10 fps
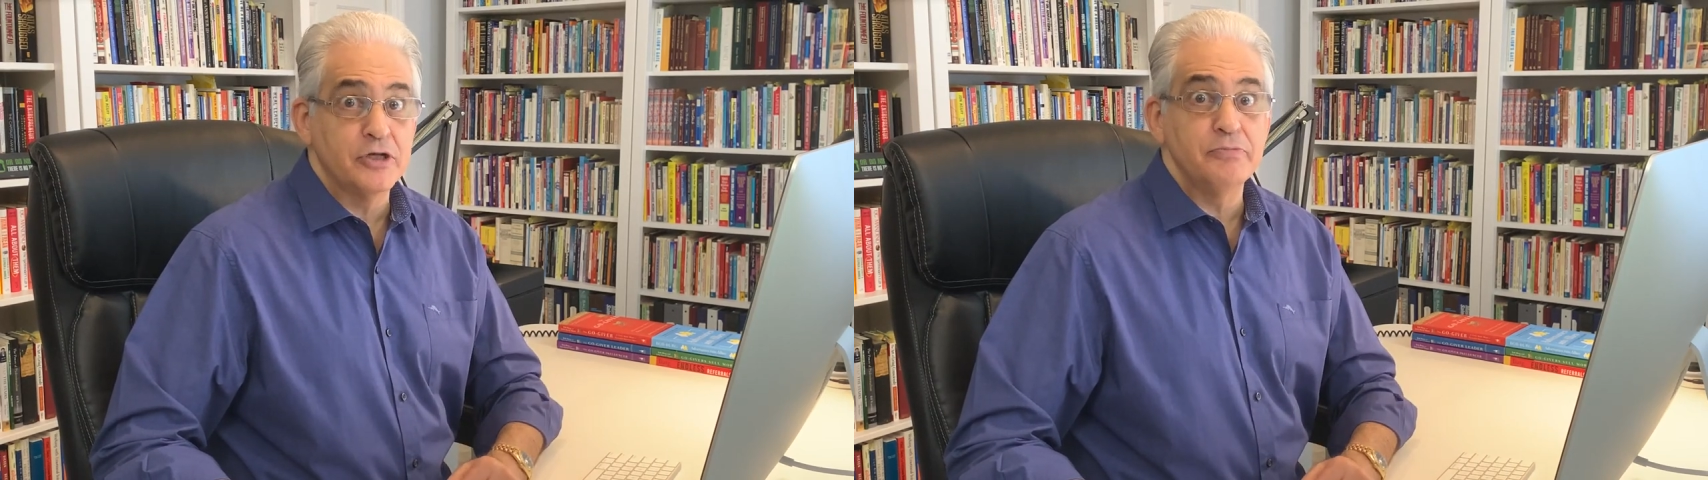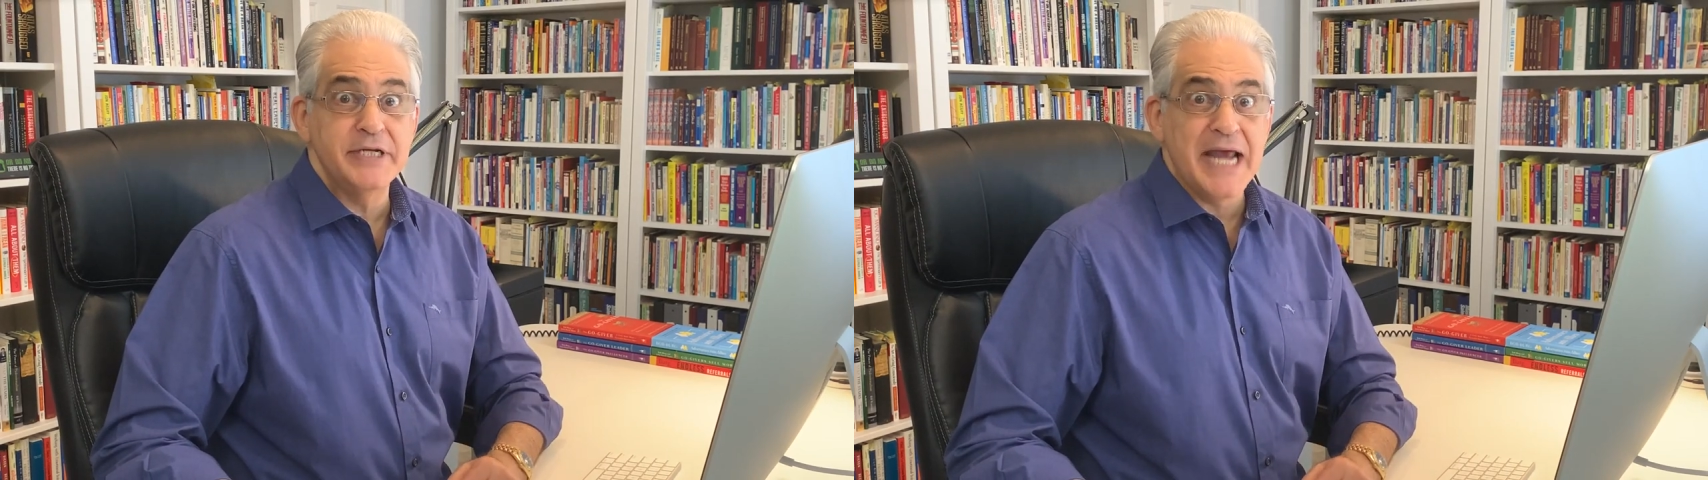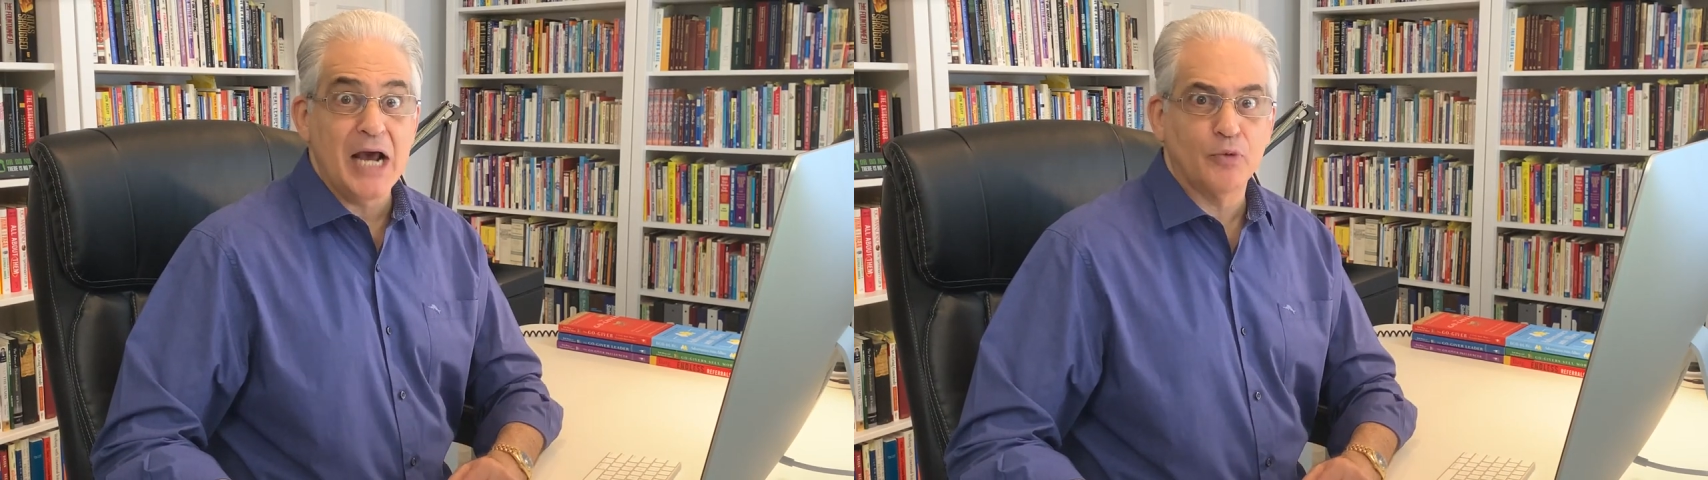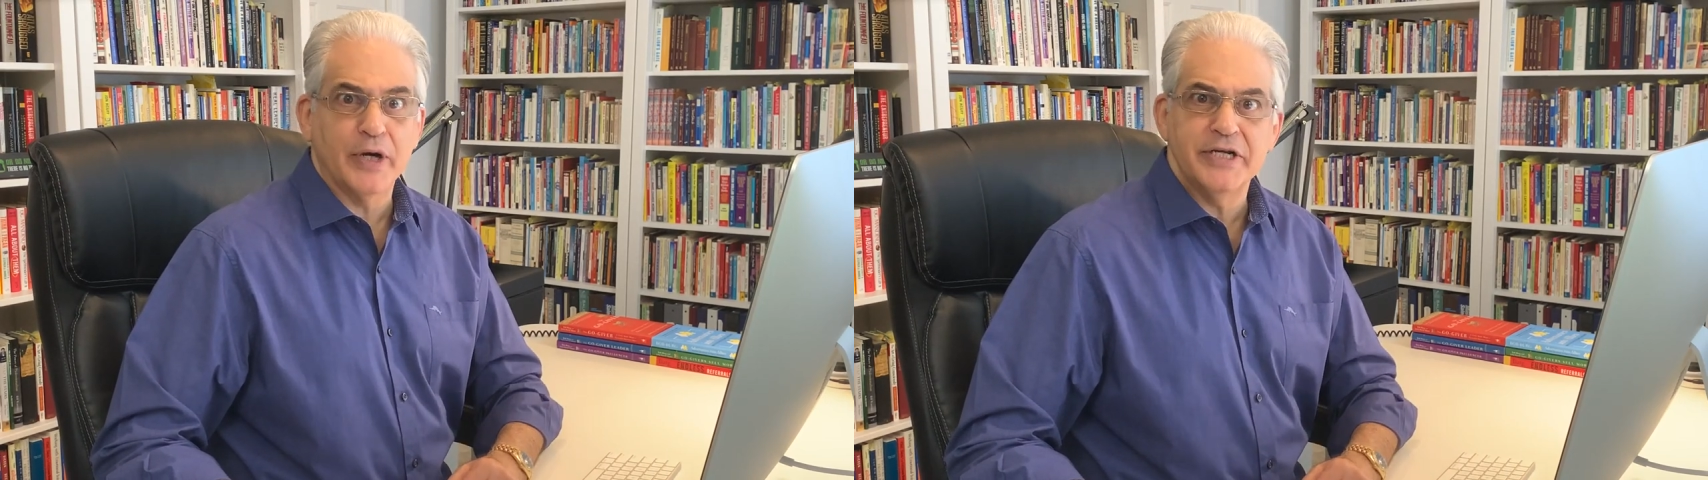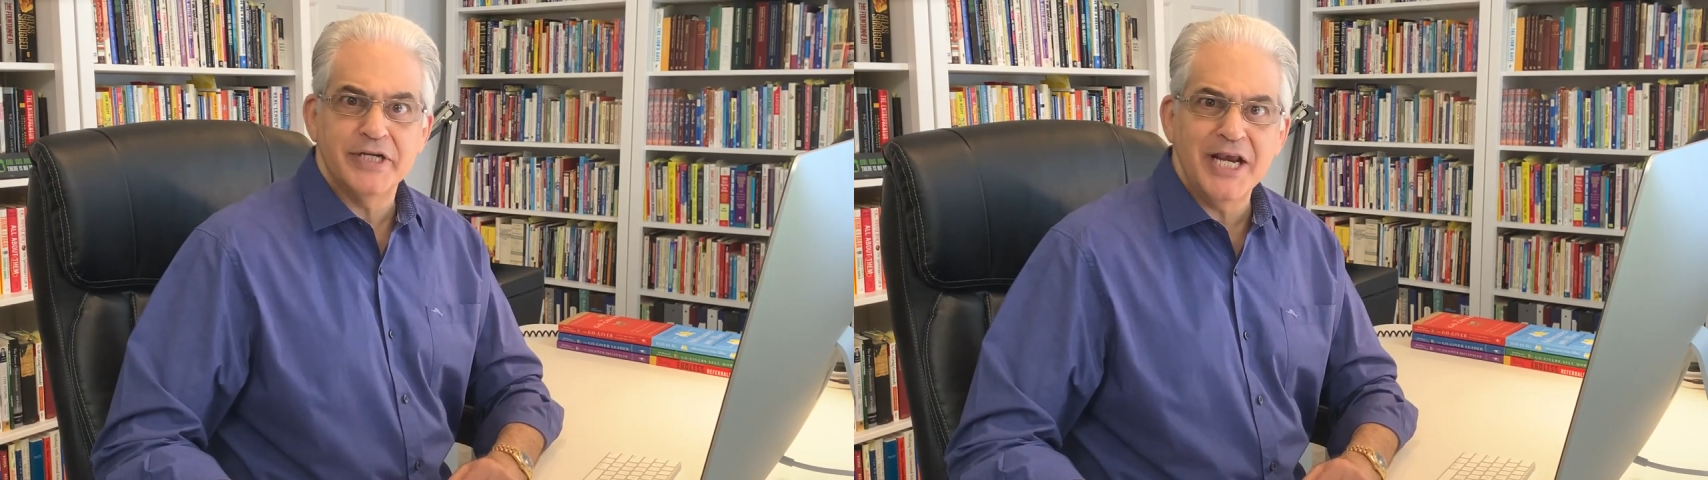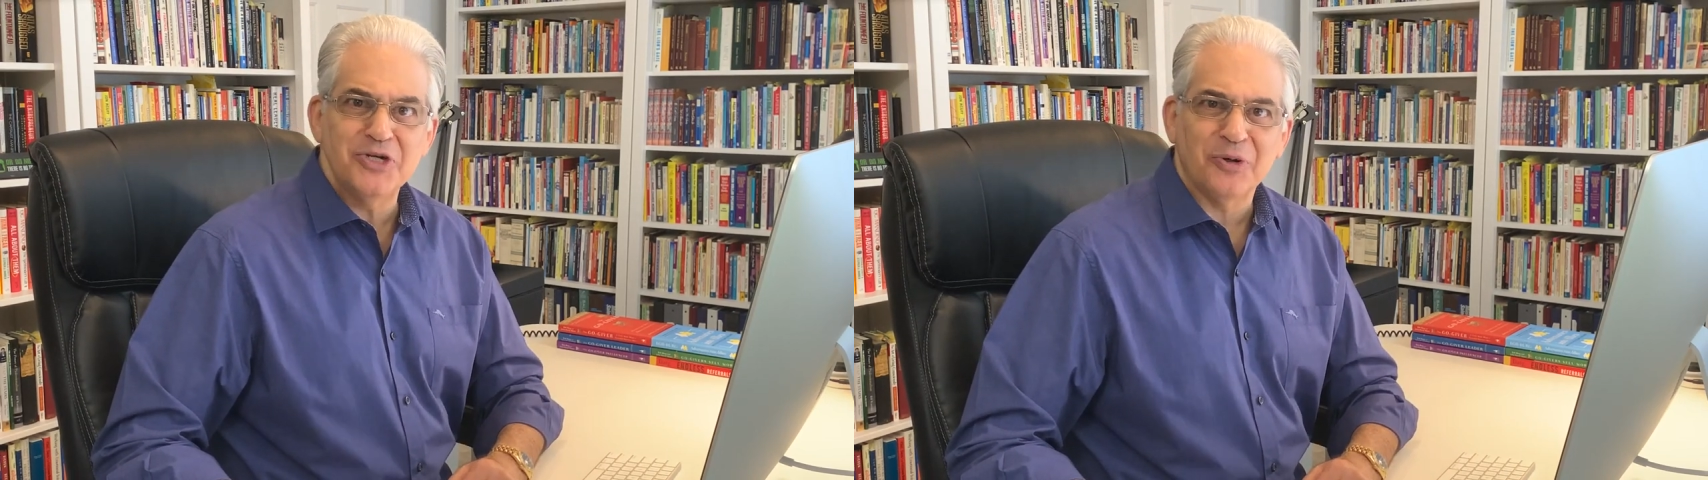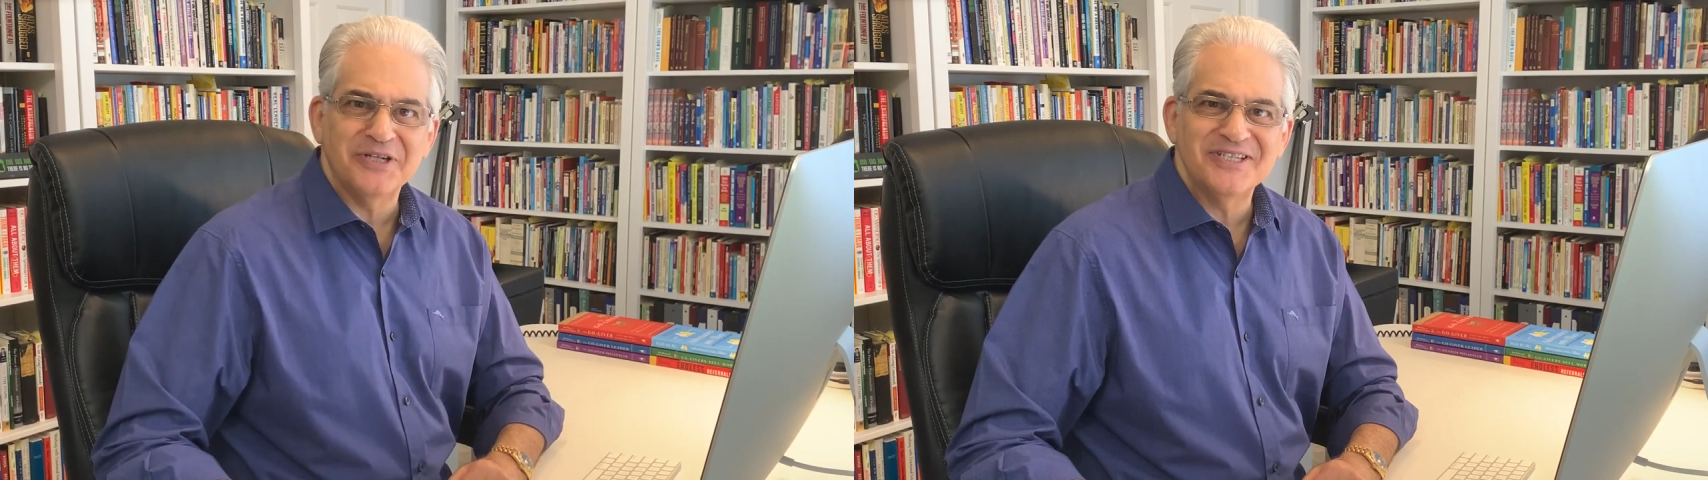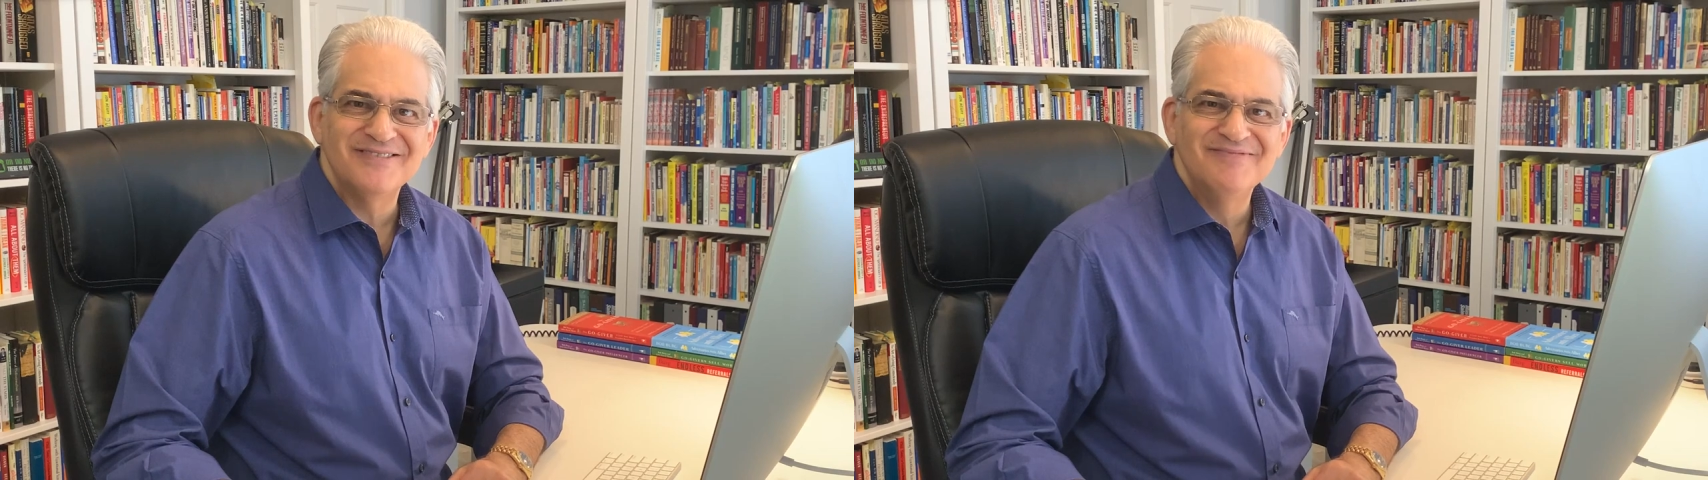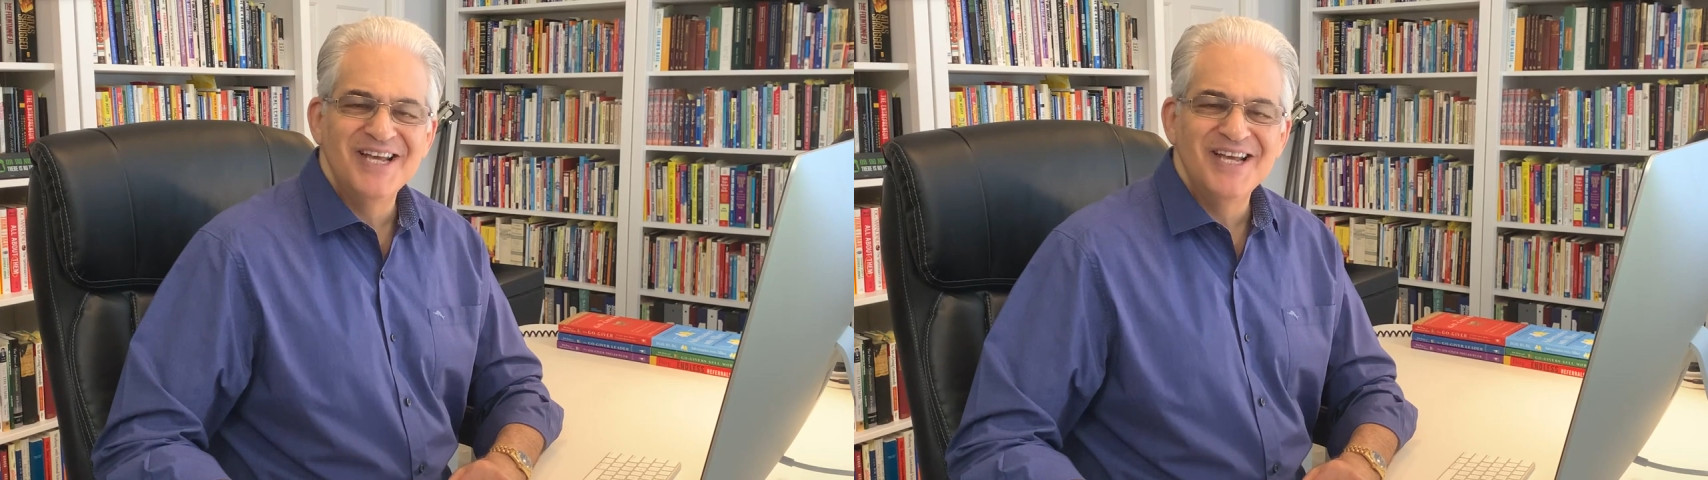it could be downright dangerous.